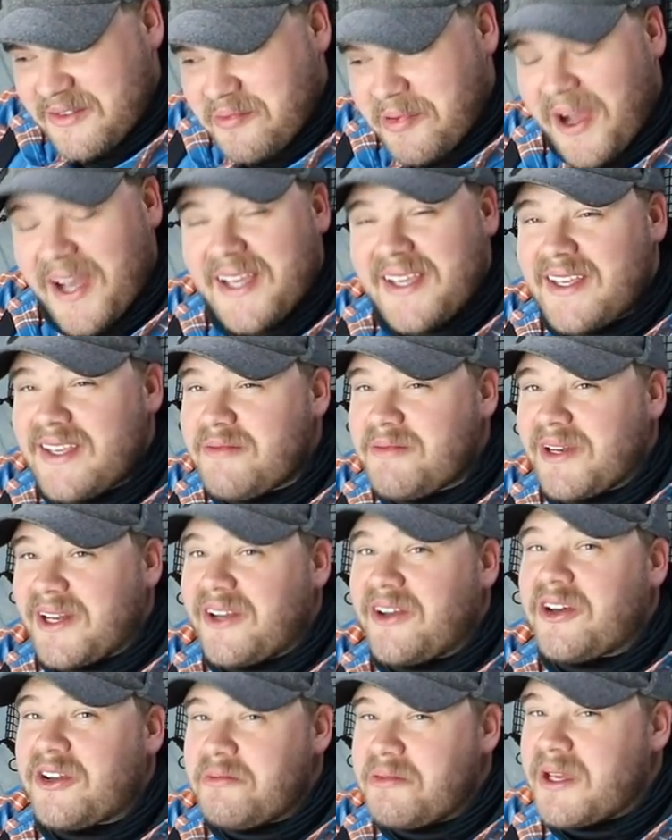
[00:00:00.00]
pikey, but it
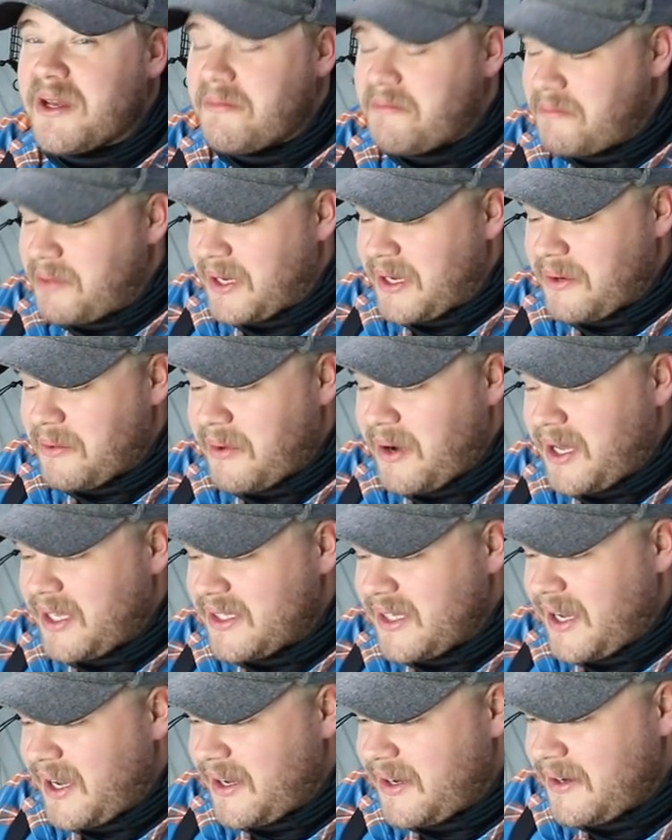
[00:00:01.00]
could be a big
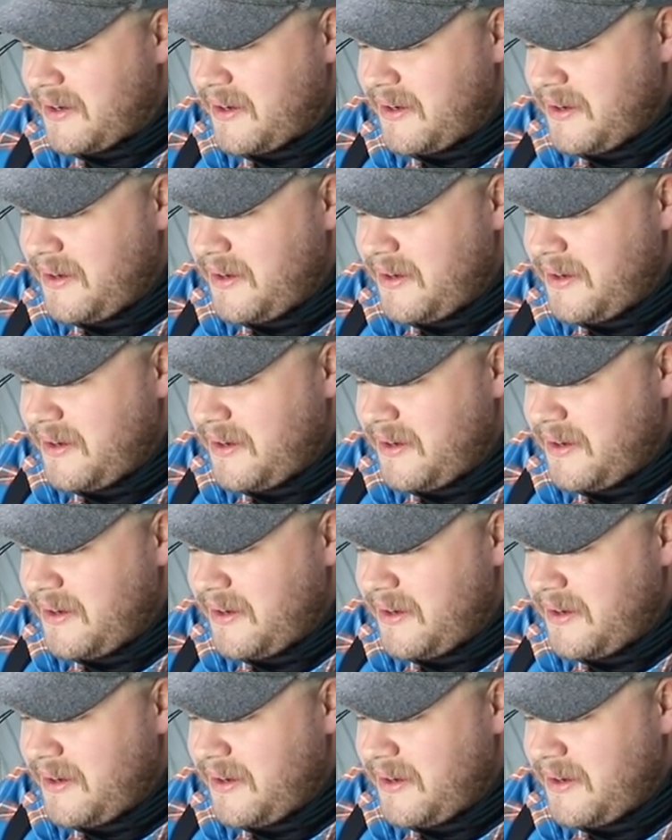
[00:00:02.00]
walleye.